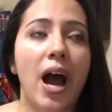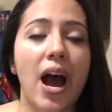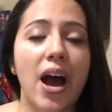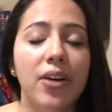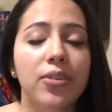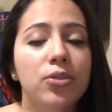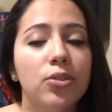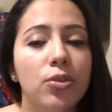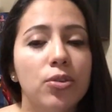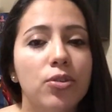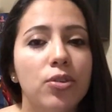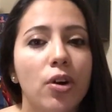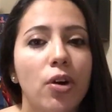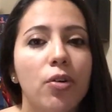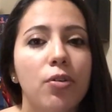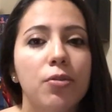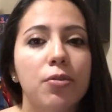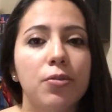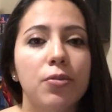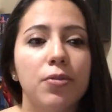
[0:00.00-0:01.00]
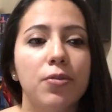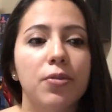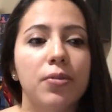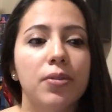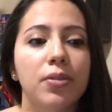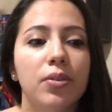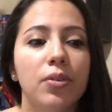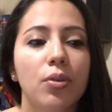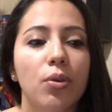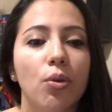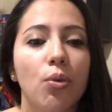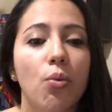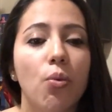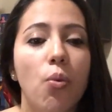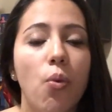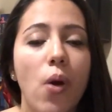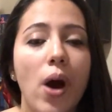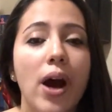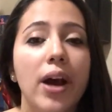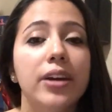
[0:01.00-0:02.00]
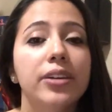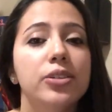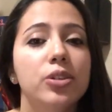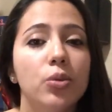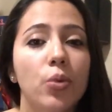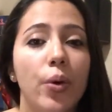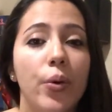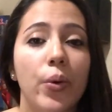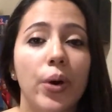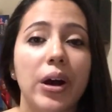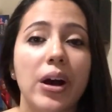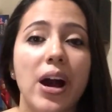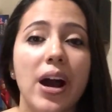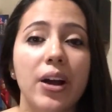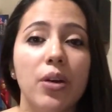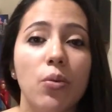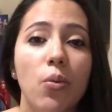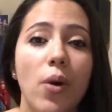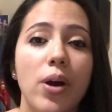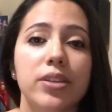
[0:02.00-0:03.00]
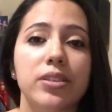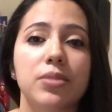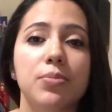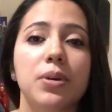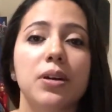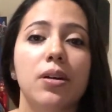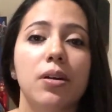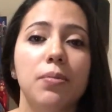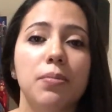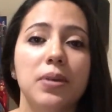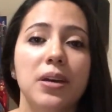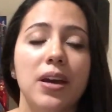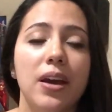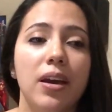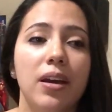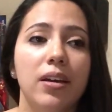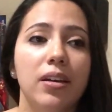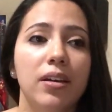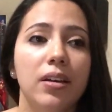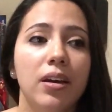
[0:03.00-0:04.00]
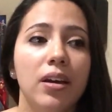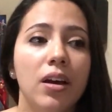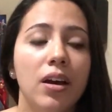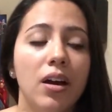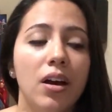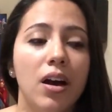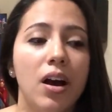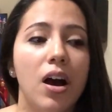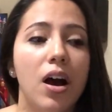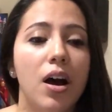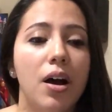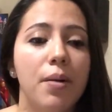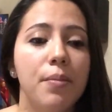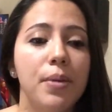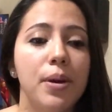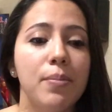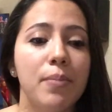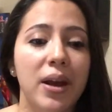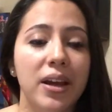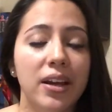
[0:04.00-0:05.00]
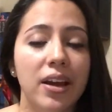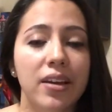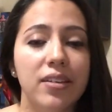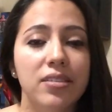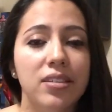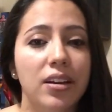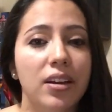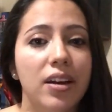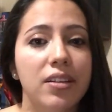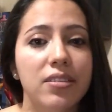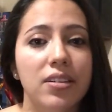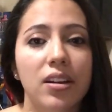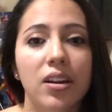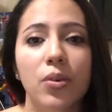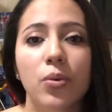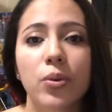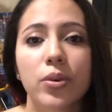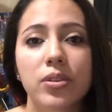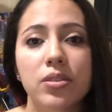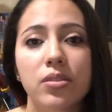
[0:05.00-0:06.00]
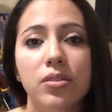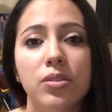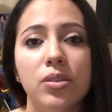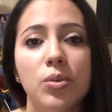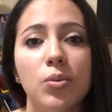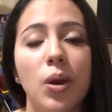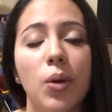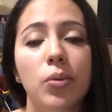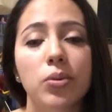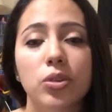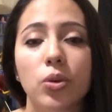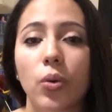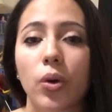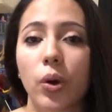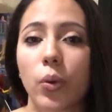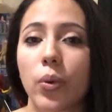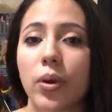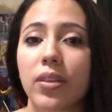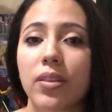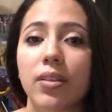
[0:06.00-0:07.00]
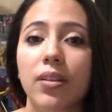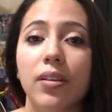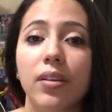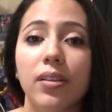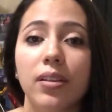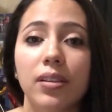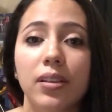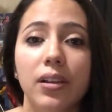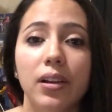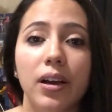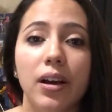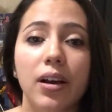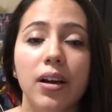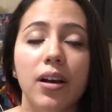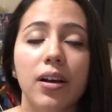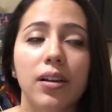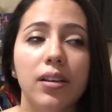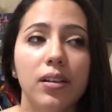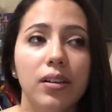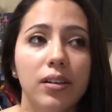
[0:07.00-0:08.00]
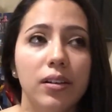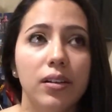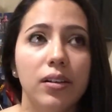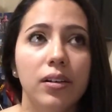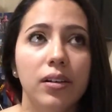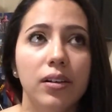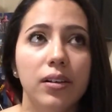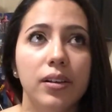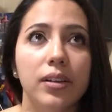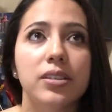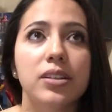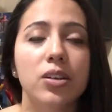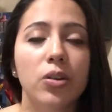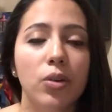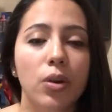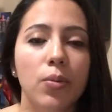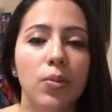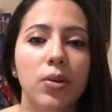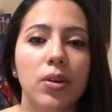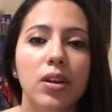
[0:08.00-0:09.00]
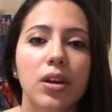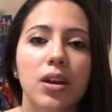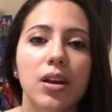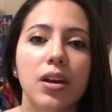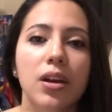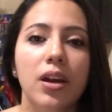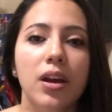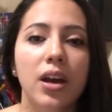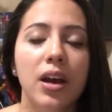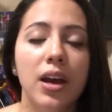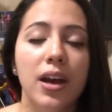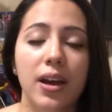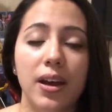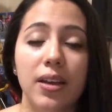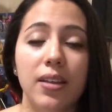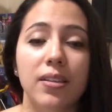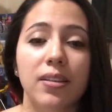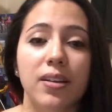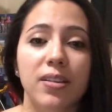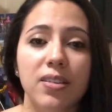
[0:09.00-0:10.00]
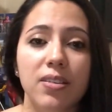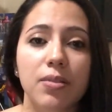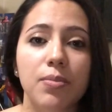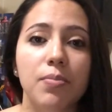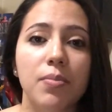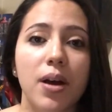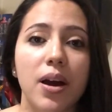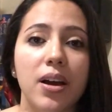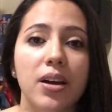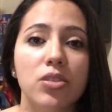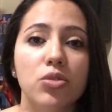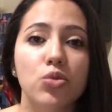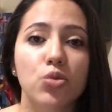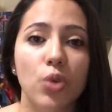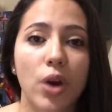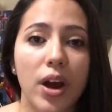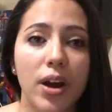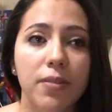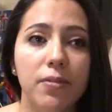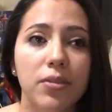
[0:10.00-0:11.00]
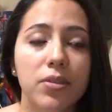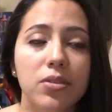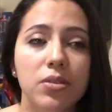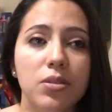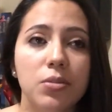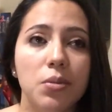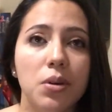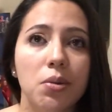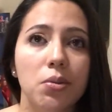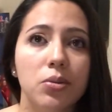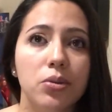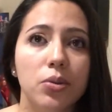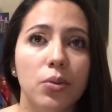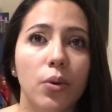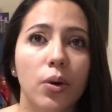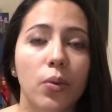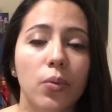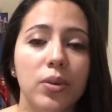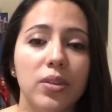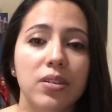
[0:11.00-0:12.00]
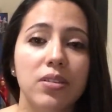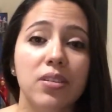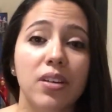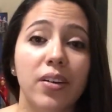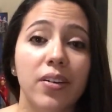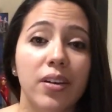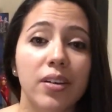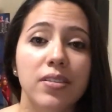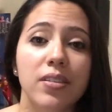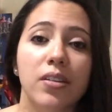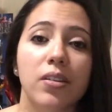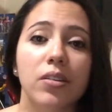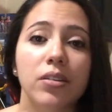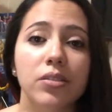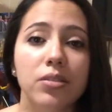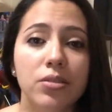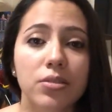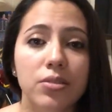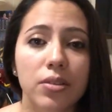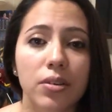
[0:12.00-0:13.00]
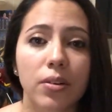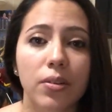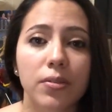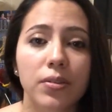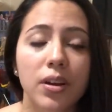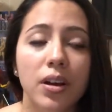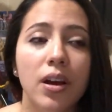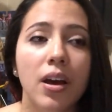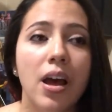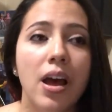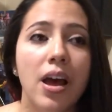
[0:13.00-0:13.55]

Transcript: Ask yourself, why do I want to become PA? In my case, like I said, it was to be able to work with the Latino community. And that's my drive, is to be able to work with these areas that are underserved,